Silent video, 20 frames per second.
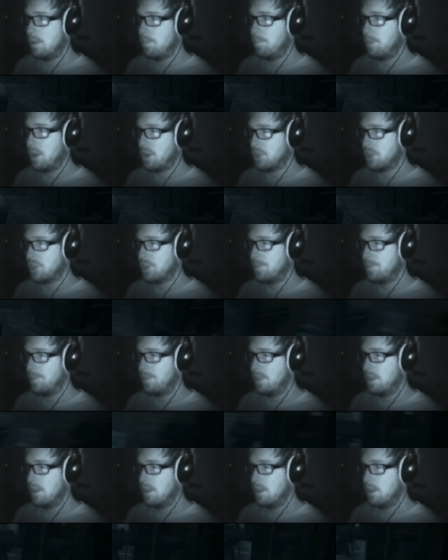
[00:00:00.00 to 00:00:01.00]
Bosh.
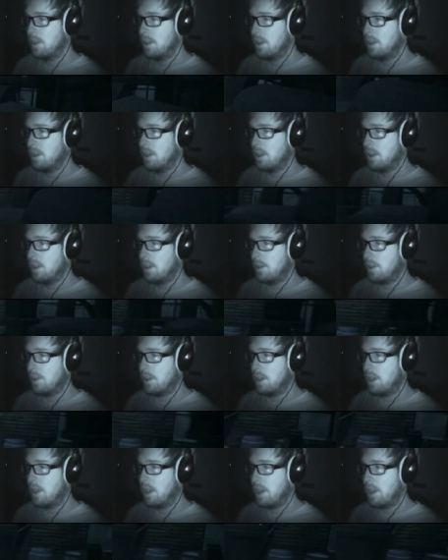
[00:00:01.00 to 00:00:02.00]

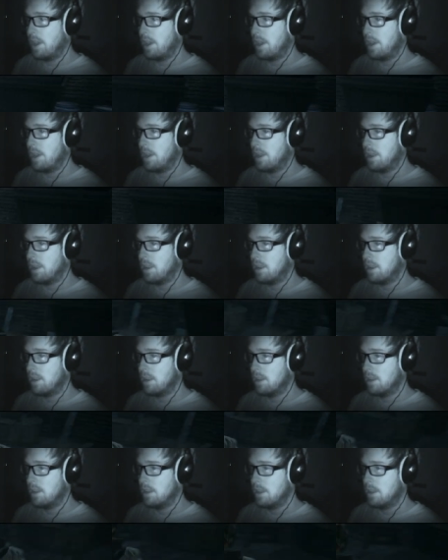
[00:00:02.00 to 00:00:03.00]
Okay.
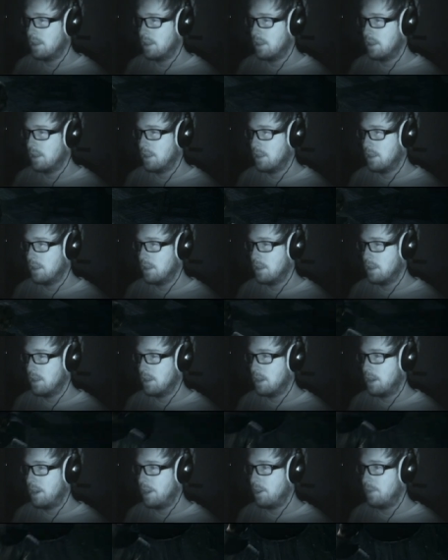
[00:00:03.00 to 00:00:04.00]

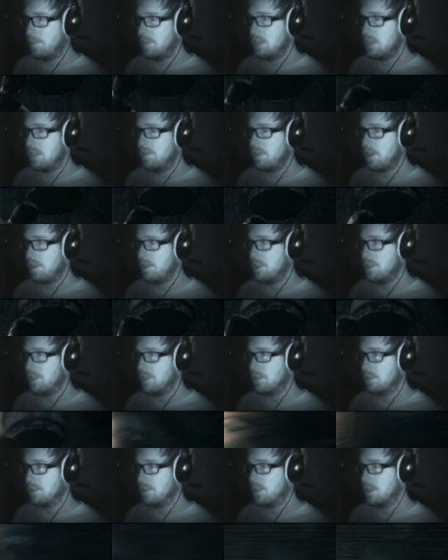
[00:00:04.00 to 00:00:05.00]
And obviously very
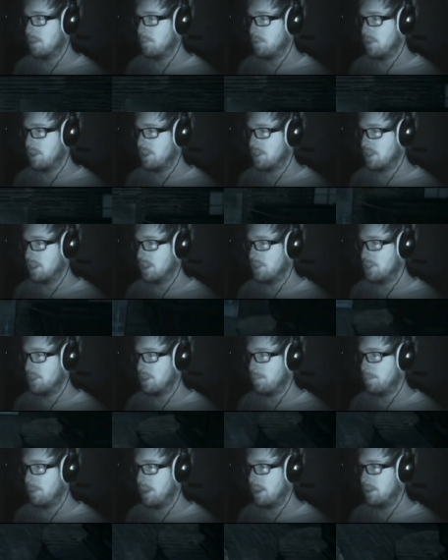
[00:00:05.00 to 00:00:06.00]
soon someone is gonna
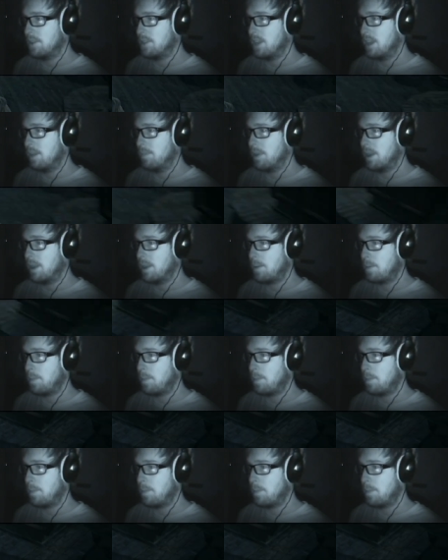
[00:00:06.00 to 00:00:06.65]
jump out at me.